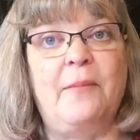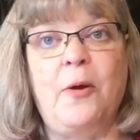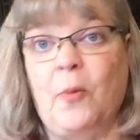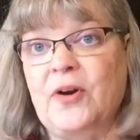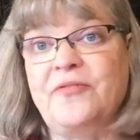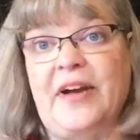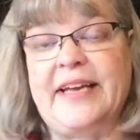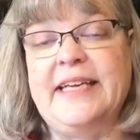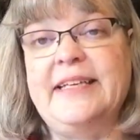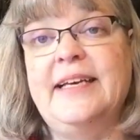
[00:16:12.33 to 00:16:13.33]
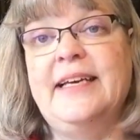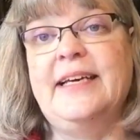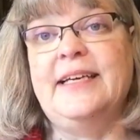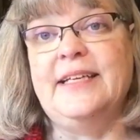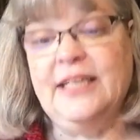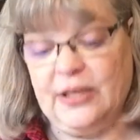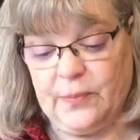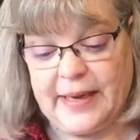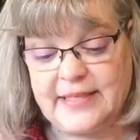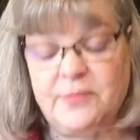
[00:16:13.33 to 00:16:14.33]
I wonder if I can you know,
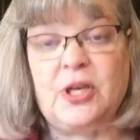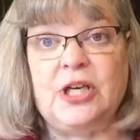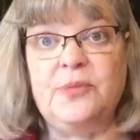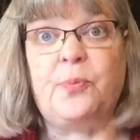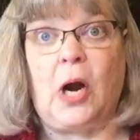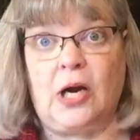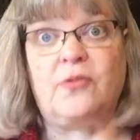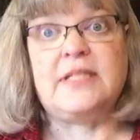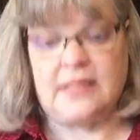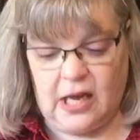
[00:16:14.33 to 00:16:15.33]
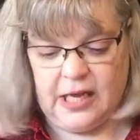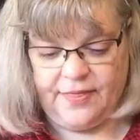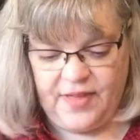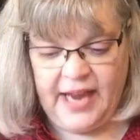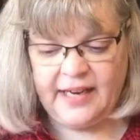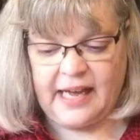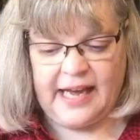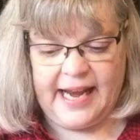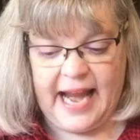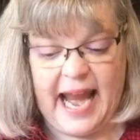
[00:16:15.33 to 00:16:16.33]
make some good progress on that guy.